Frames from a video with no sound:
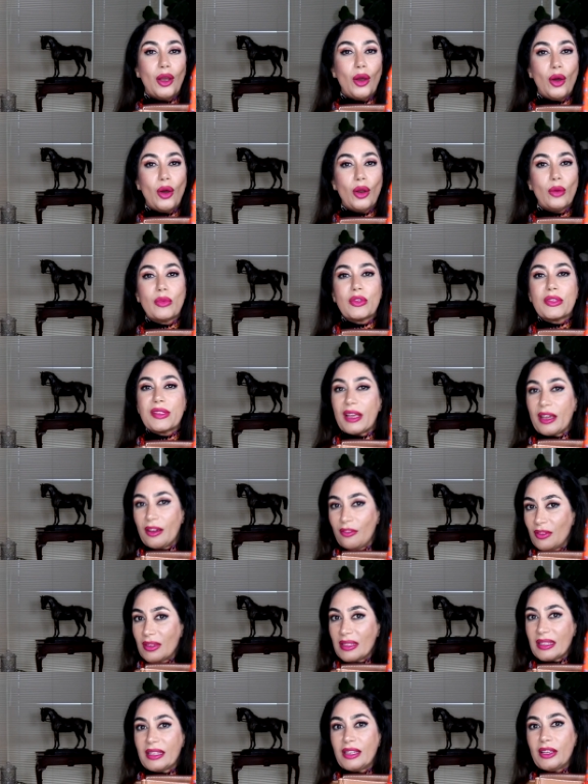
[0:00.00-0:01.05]
almost
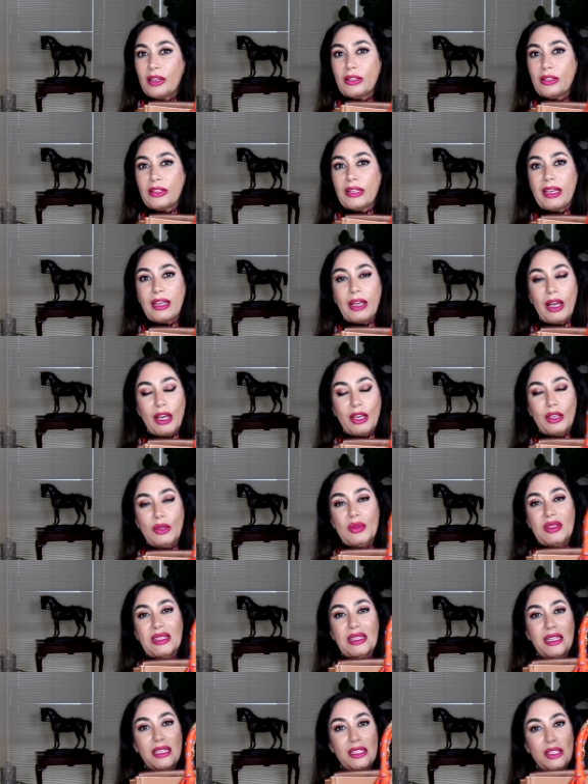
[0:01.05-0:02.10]
every single day I
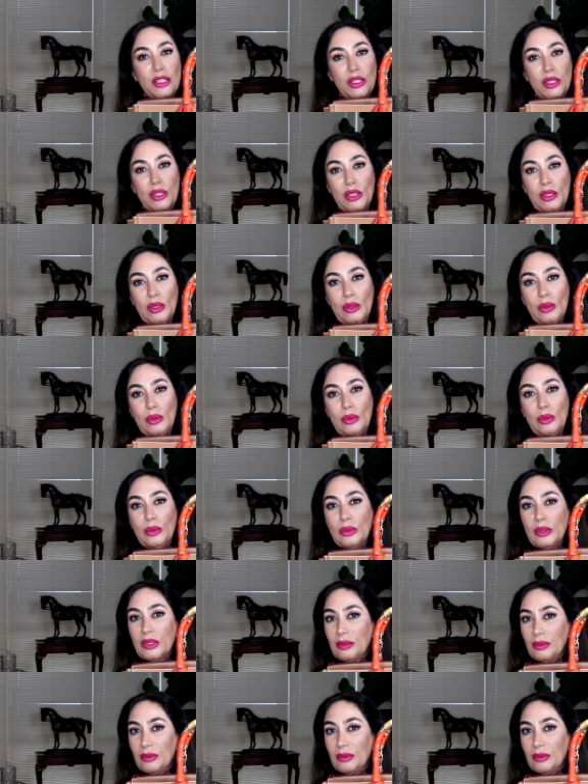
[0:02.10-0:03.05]
use it to